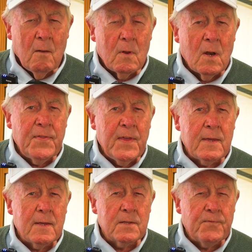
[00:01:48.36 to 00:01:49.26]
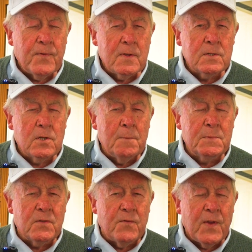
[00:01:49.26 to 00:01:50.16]
Well, I think in
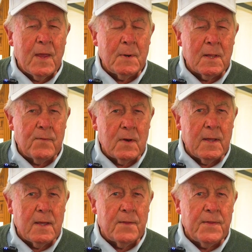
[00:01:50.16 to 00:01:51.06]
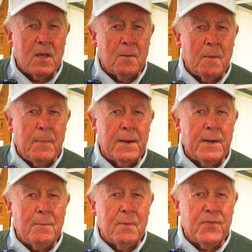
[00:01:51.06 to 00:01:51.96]
terms of the family of league, I think I'm about
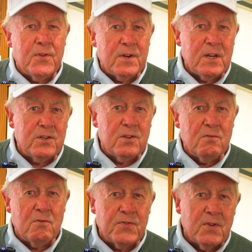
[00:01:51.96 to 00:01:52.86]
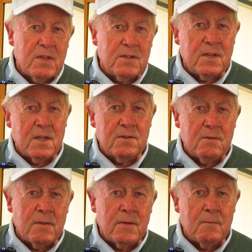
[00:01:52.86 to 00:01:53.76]
number 32 or 36,
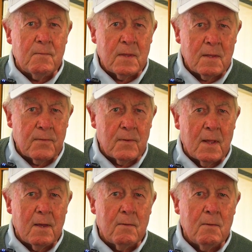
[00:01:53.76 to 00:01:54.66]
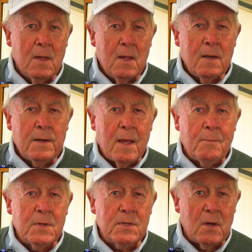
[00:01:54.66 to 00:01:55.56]
or in the low
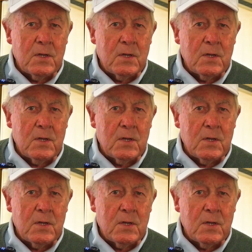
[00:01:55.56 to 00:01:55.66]
numbers. I